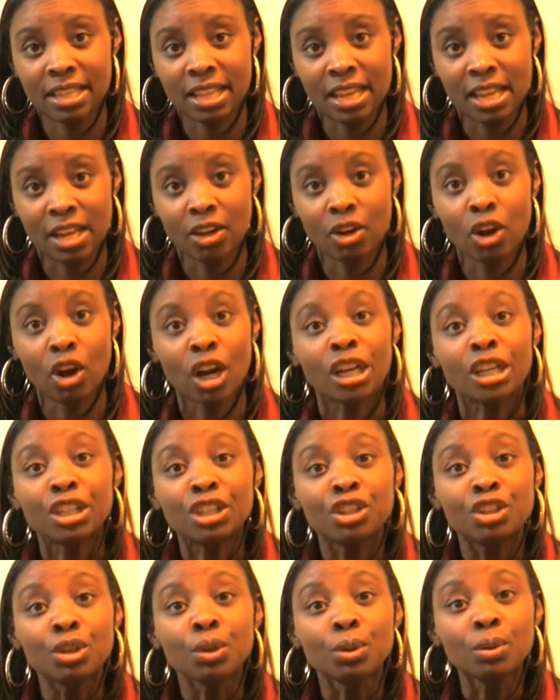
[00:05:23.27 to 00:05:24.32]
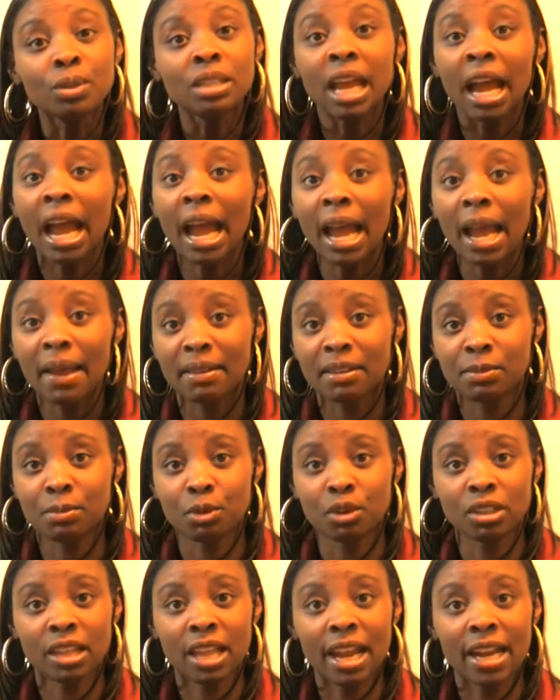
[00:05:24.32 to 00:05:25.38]
then are 2 times
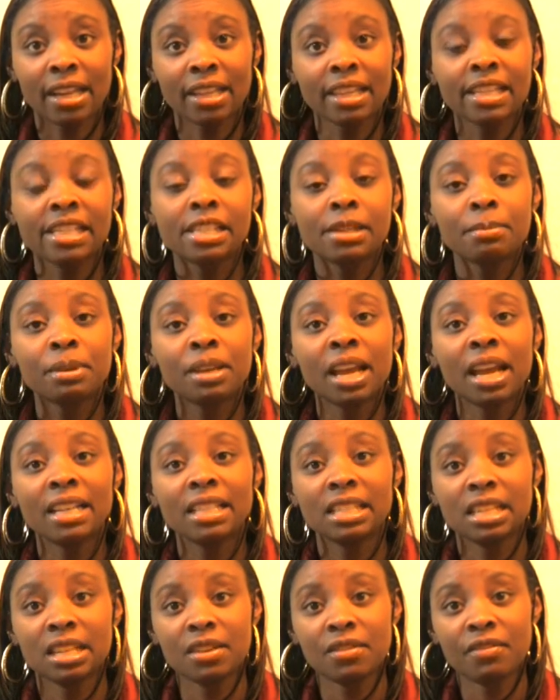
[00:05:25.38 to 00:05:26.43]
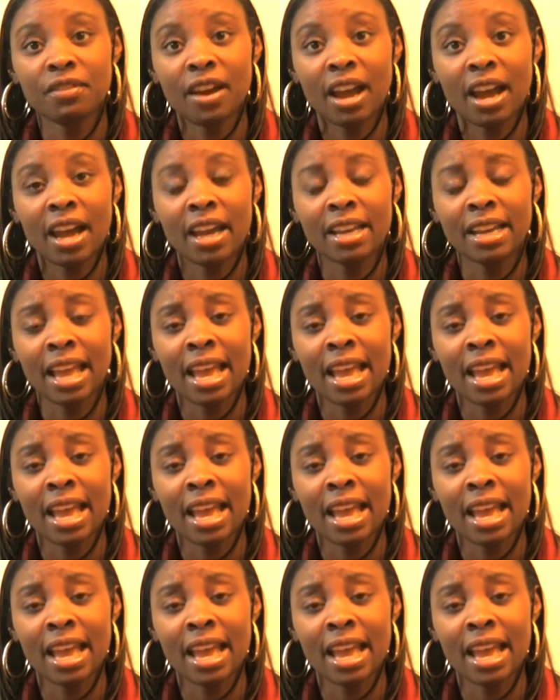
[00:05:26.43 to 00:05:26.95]
more likely to be identified